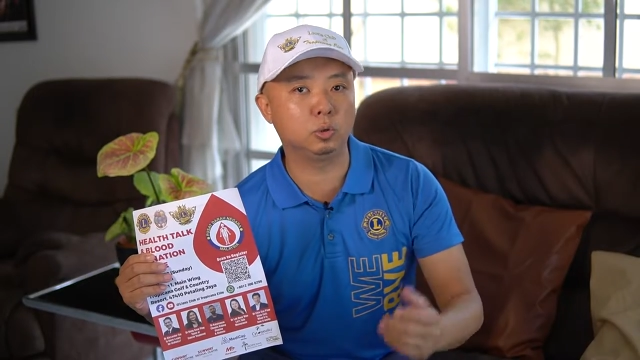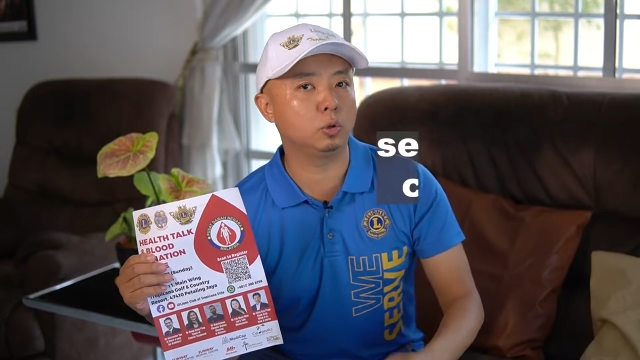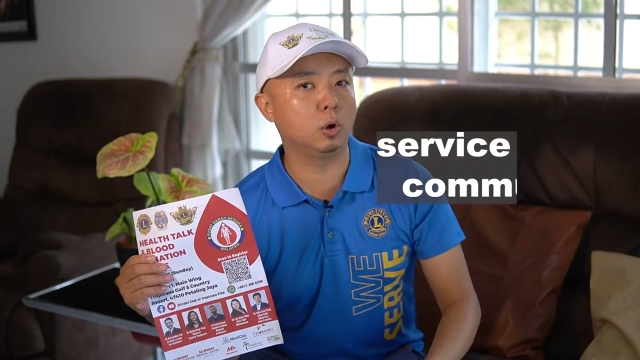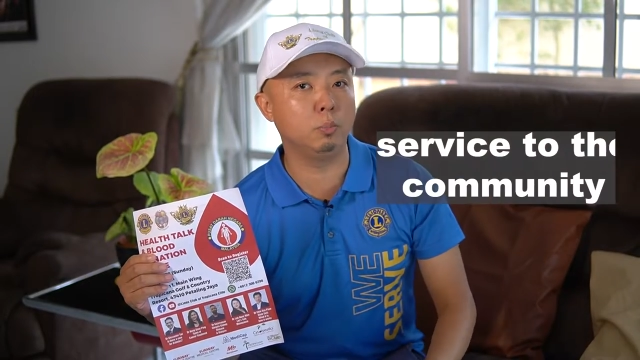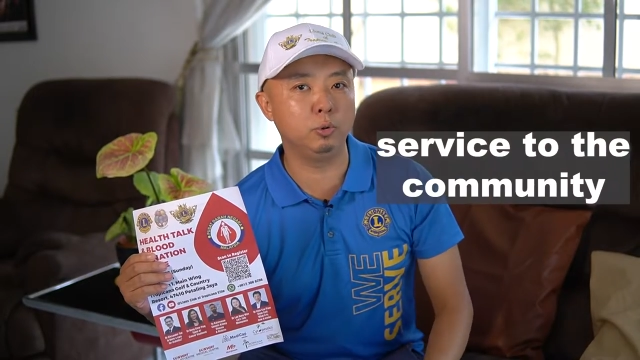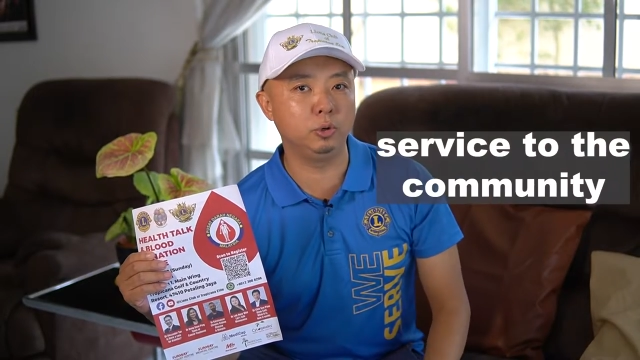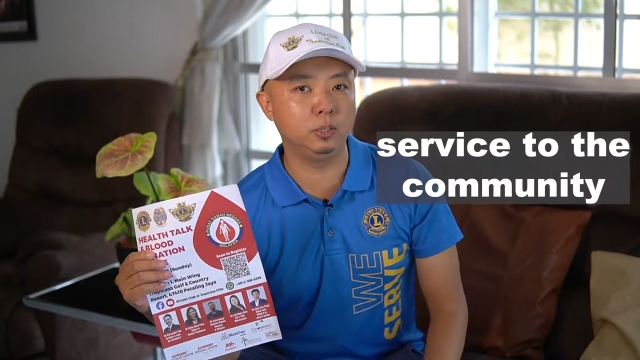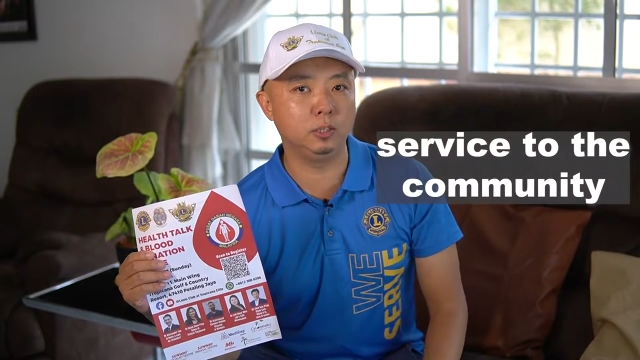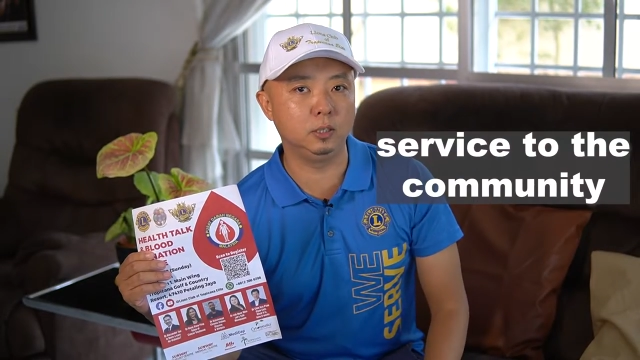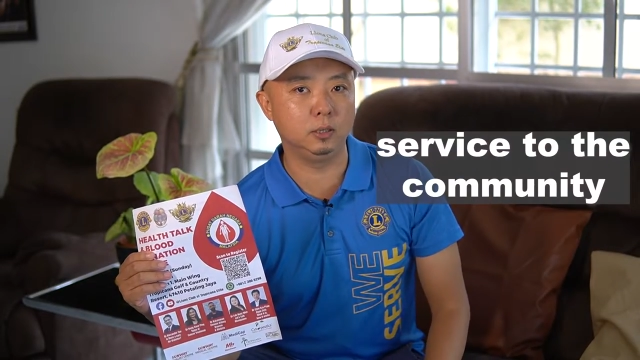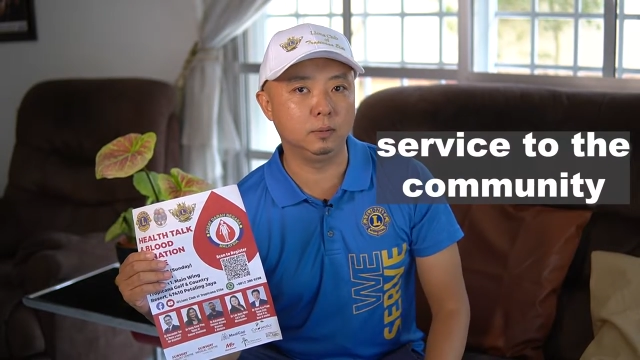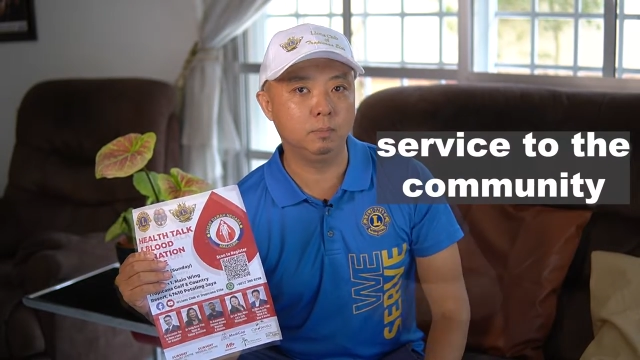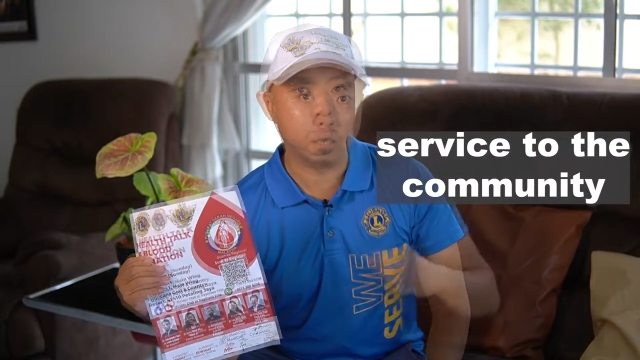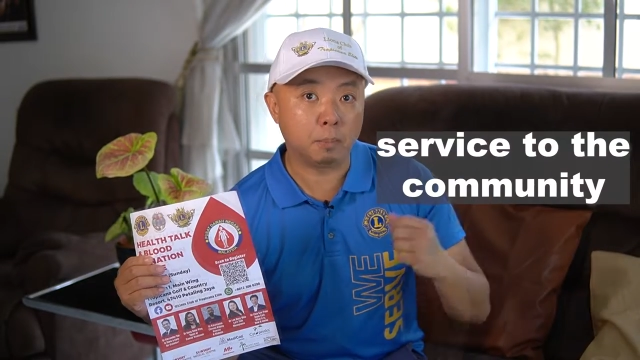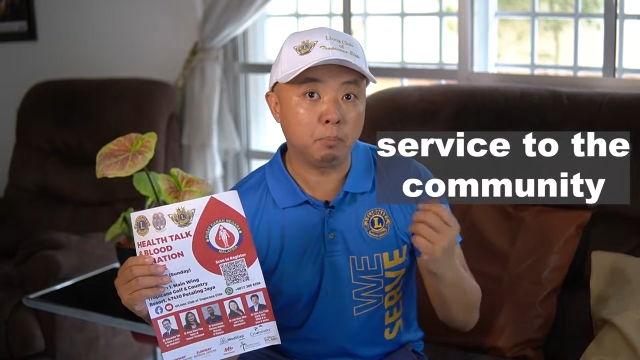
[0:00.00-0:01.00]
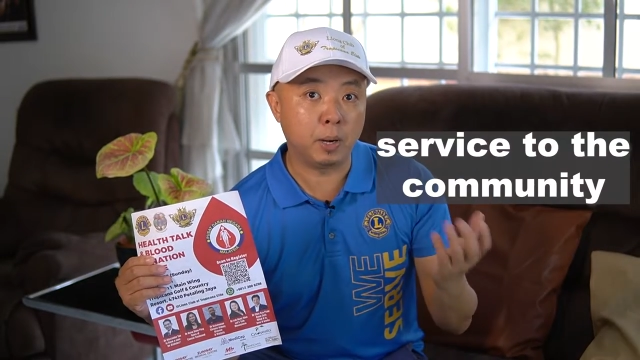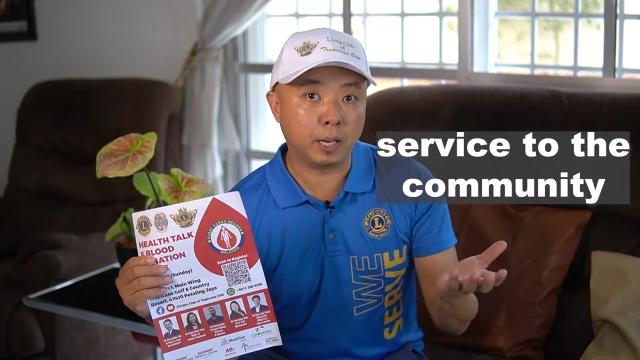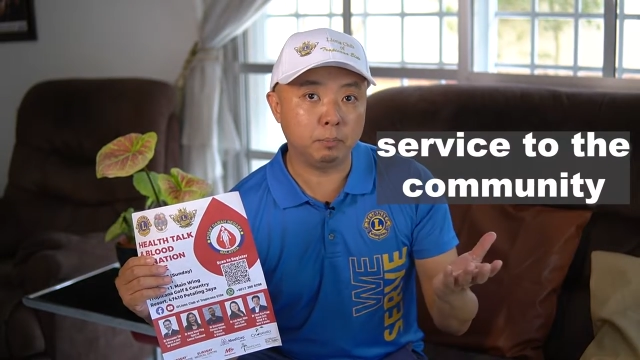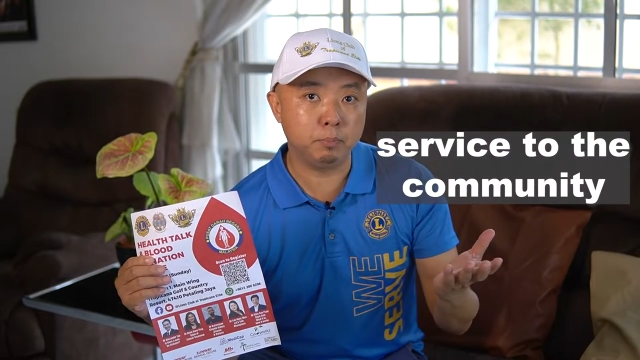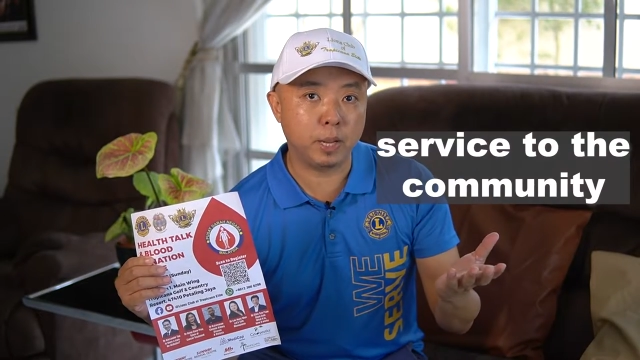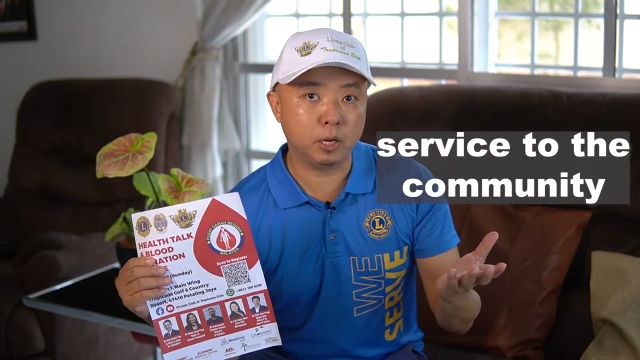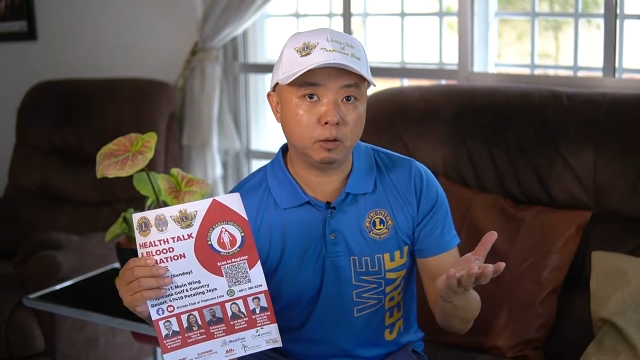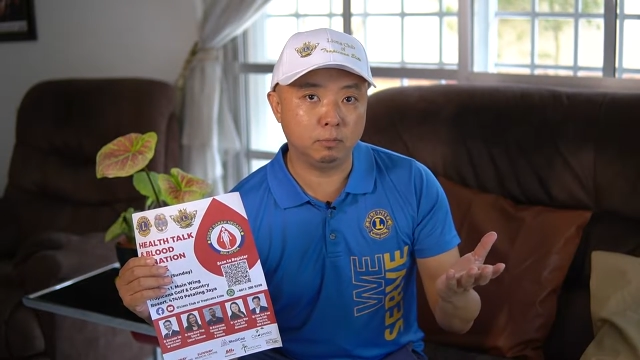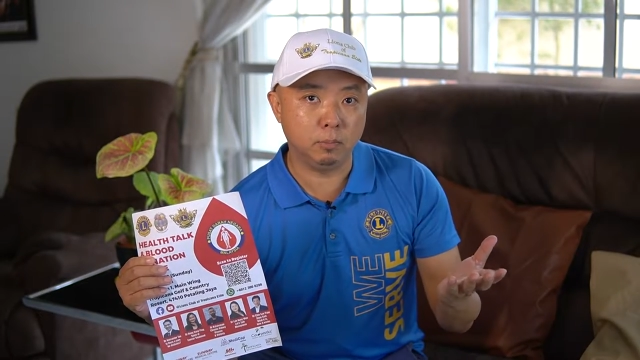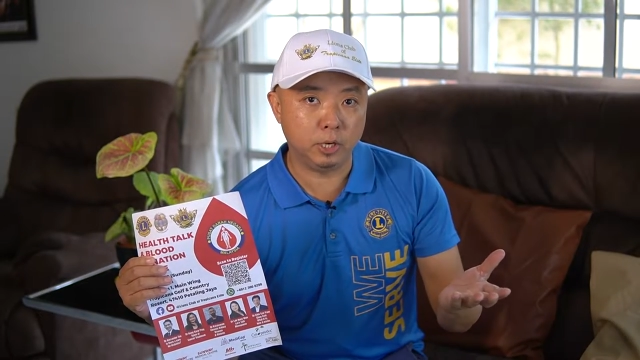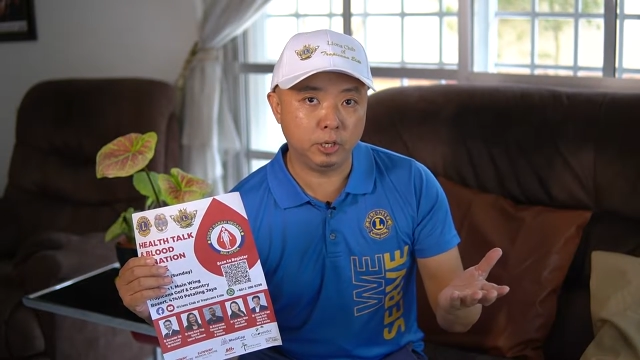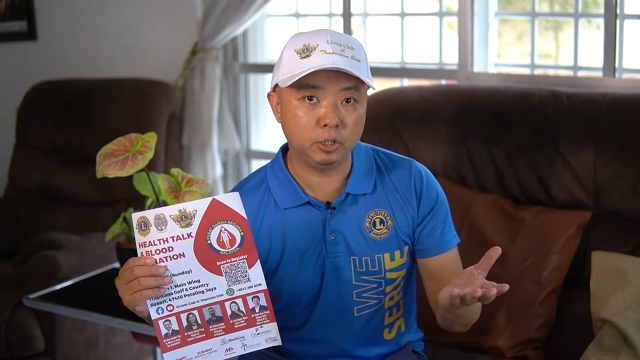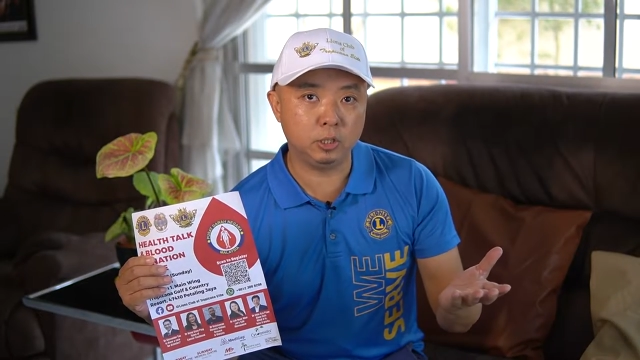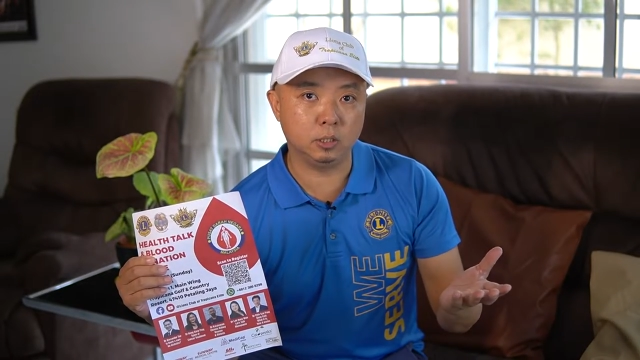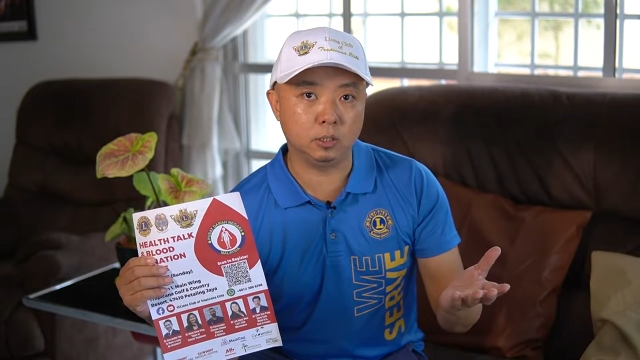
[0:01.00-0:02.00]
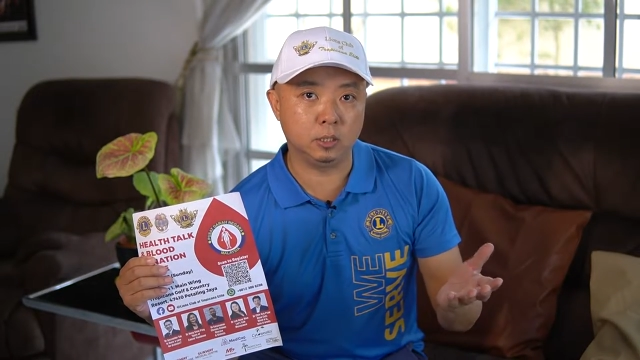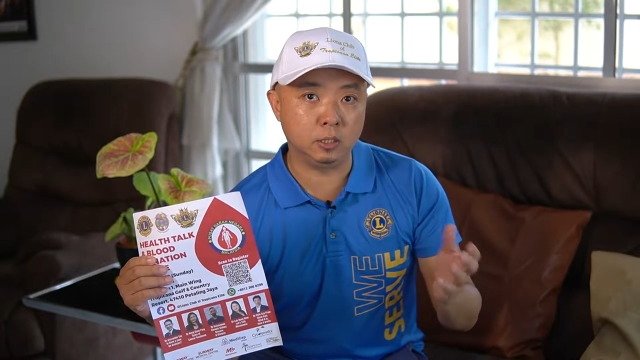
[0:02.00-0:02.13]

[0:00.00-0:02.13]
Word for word: to the community. The Blood Bank of Malaysia,